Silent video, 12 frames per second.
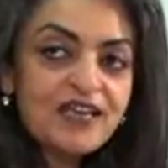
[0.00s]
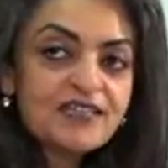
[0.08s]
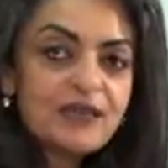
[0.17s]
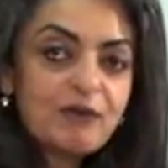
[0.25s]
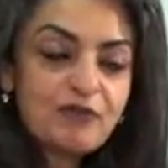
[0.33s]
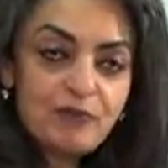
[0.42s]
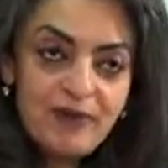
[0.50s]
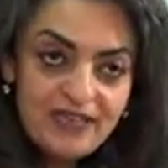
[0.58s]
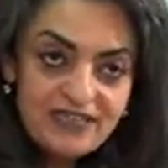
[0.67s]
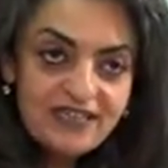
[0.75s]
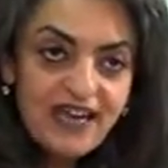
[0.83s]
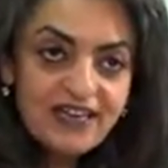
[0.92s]
some of the
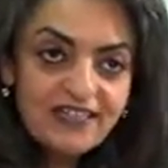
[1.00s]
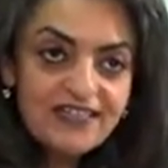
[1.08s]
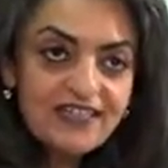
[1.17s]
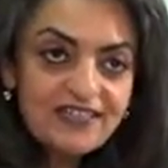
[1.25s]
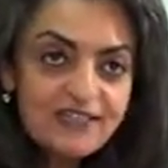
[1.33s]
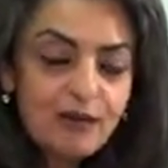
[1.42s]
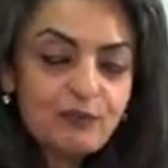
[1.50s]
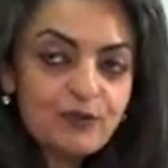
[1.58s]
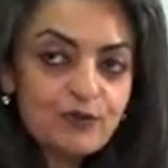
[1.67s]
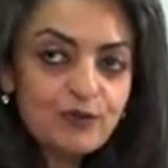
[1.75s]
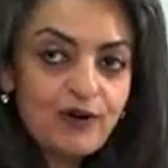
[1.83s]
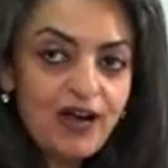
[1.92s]
best candidates come
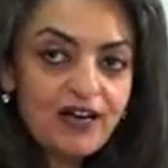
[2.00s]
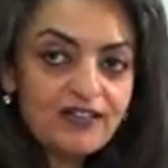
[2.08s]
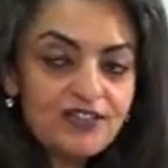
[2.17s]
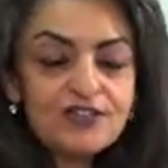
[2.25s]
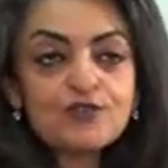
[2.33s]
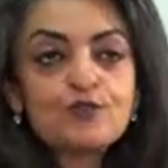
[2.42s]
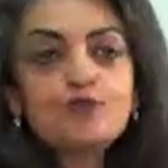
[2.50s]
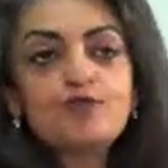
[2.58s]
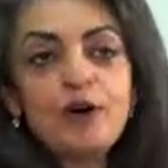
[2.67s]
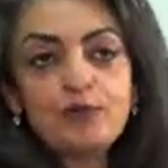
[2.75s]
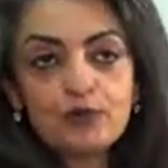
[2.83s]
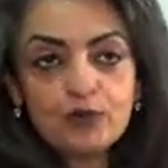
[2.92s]
through and just
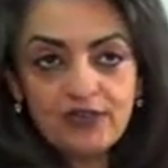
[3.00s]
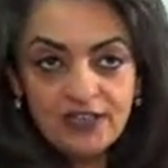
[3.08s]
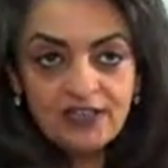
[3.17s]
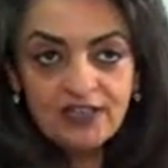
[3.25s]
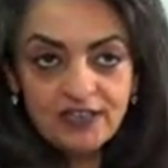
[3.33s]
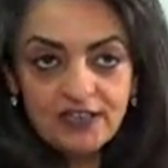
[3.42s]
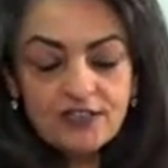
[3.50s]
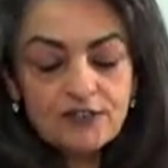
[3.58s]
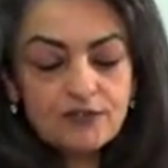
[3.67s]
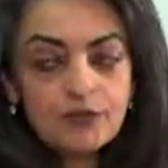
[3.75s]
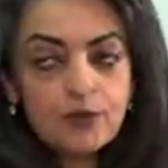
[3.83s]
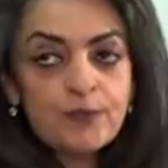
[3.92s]
goof up totally in an
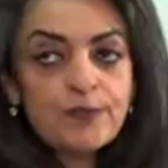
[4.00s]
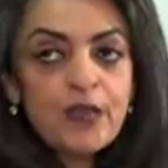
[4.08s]
interview.